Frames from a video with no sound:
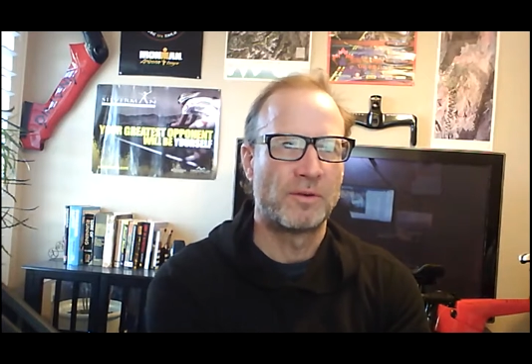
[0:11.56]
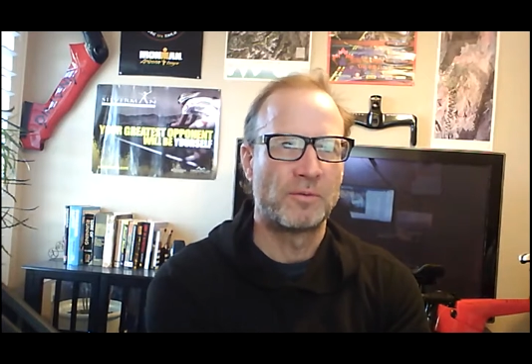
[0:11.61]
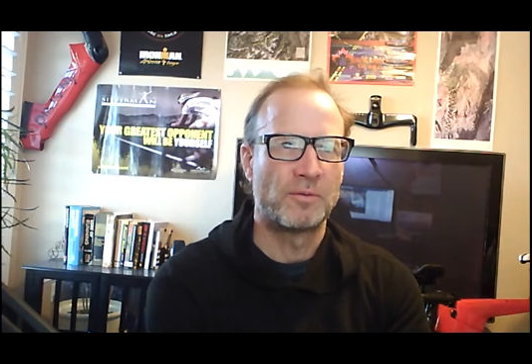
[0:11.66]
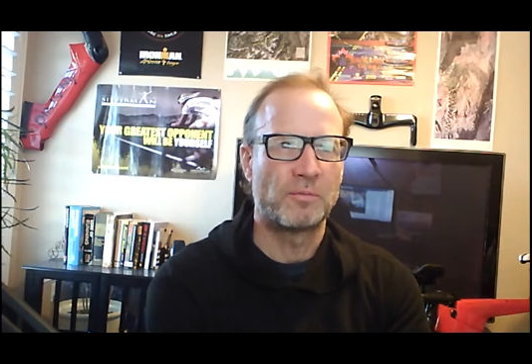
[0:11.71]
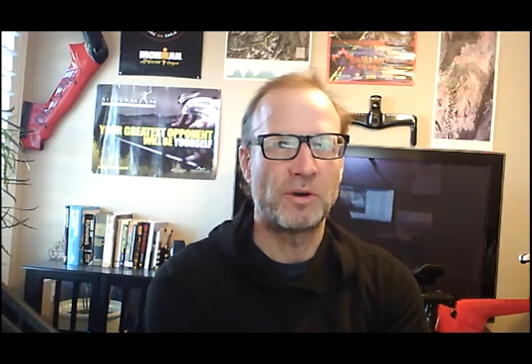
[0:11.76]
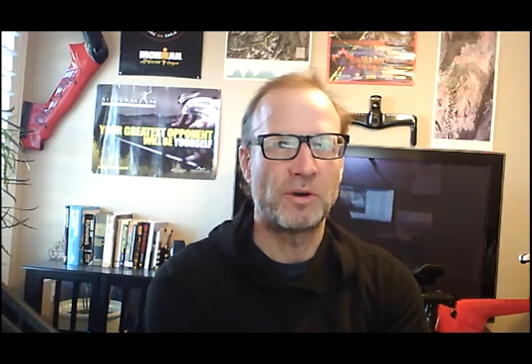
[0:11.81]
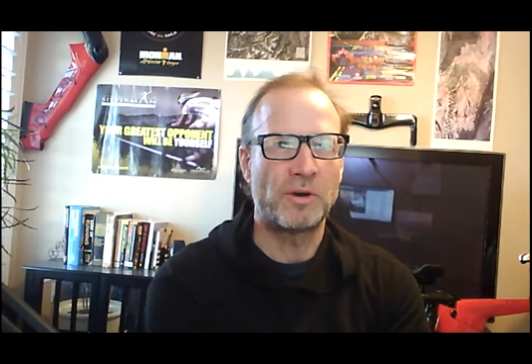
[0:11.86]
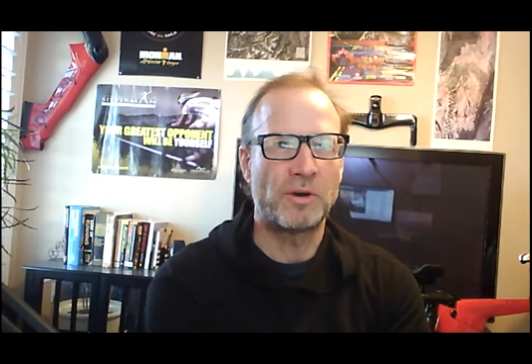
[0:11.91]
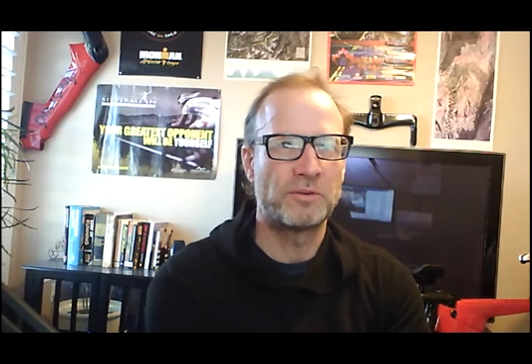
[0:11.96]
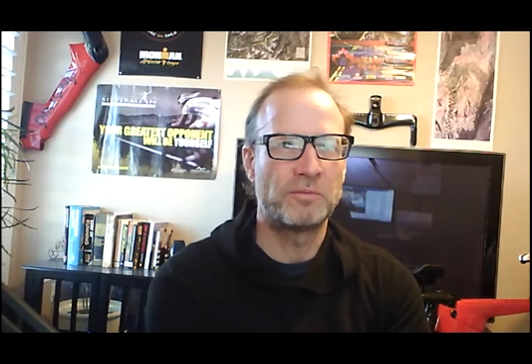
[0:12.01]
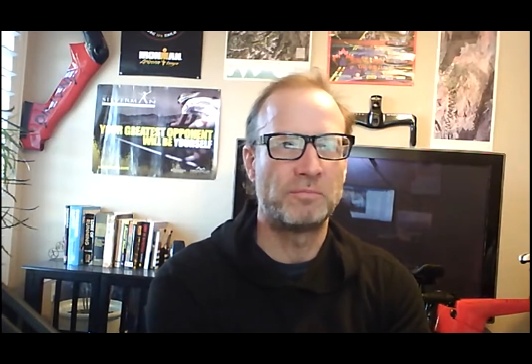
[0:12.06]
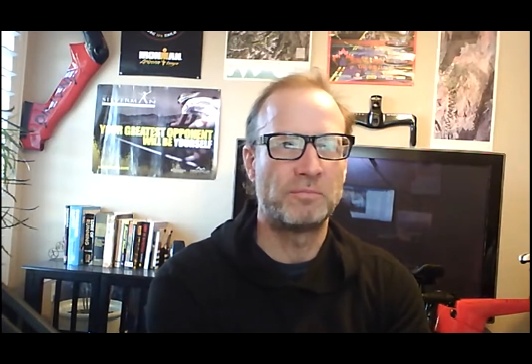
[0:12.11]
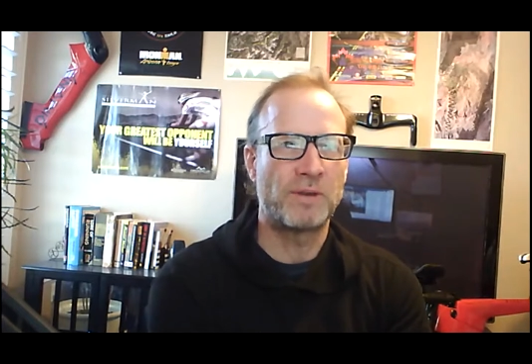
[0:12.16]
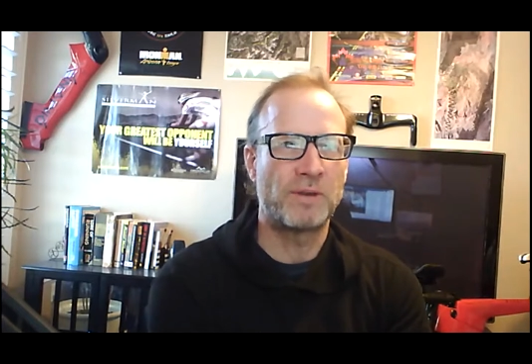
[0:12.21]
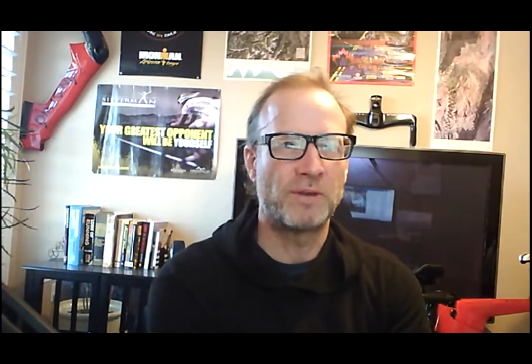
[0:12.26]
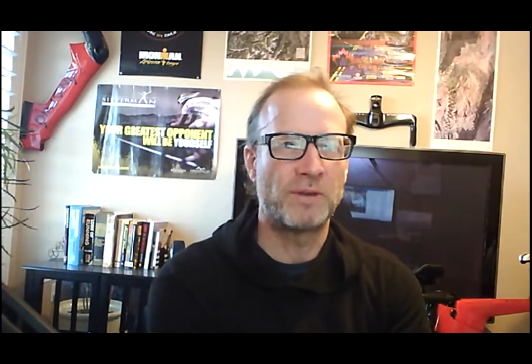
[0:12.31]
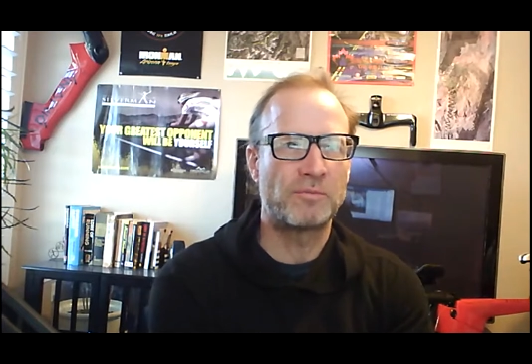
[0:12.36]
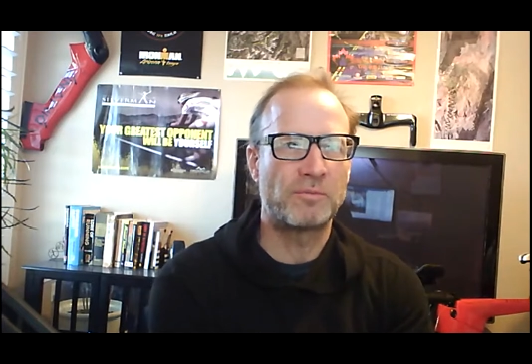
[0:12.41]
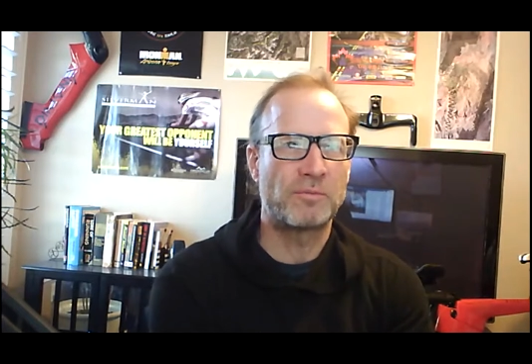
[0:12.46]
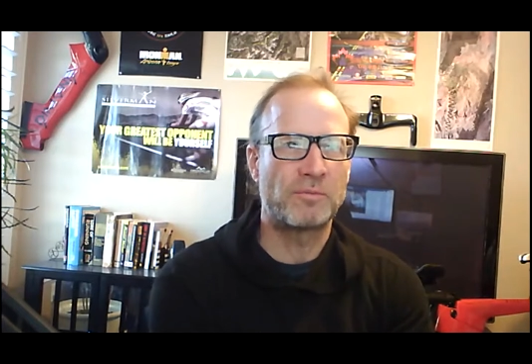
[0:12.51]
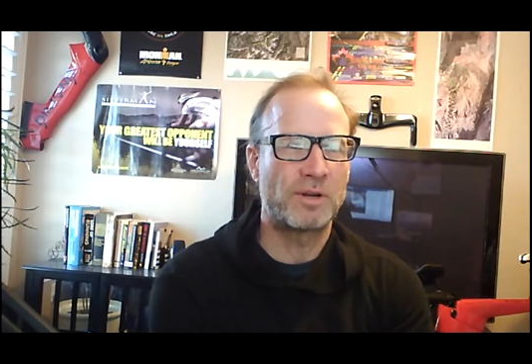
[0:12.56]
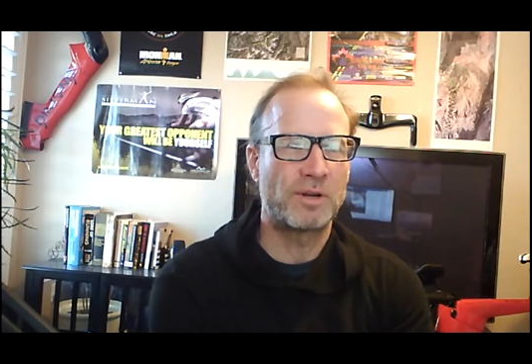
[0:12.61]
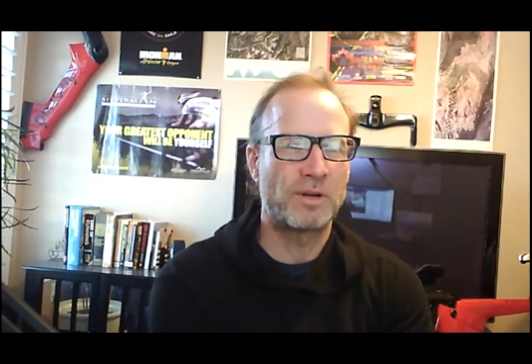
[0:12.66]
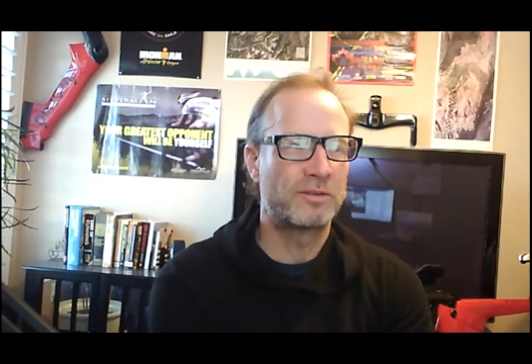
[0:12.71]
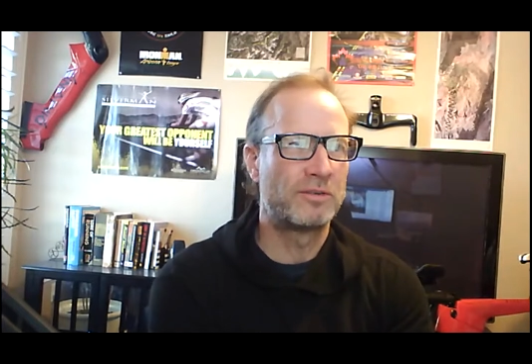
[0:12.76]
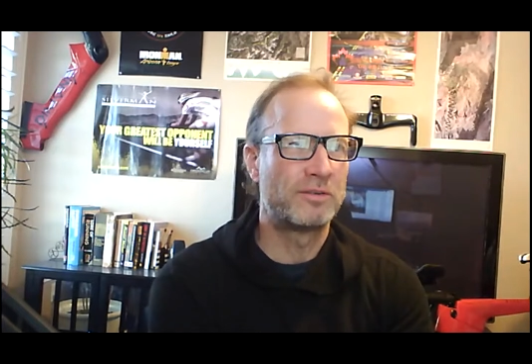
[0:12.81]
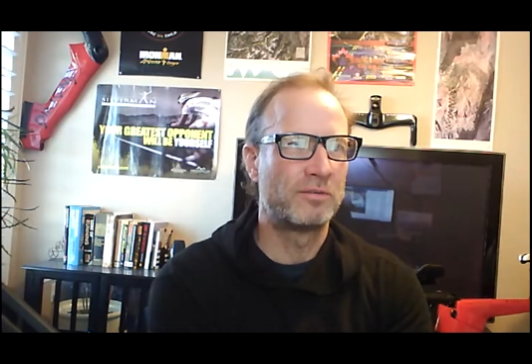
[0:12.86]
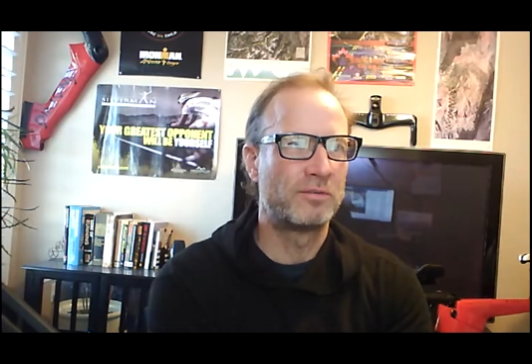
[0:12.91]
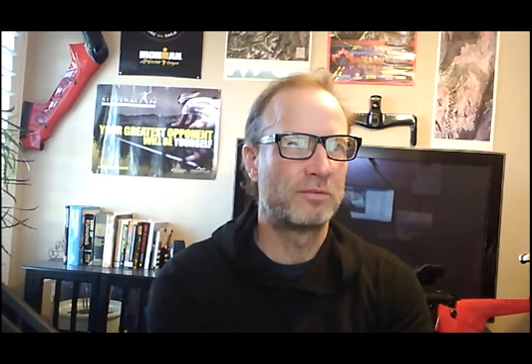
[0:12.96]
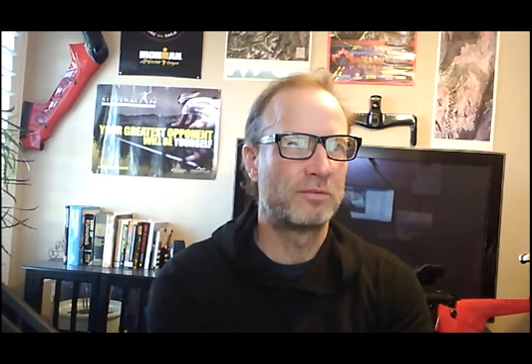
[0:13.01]
why you might want
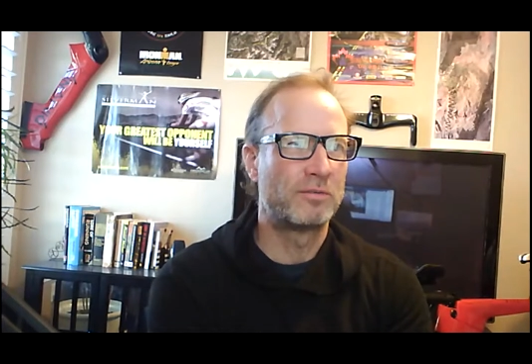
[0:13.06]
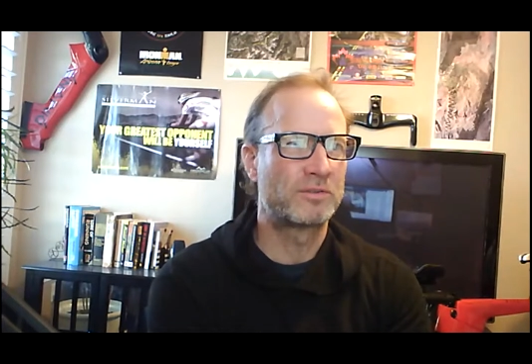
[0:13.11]
to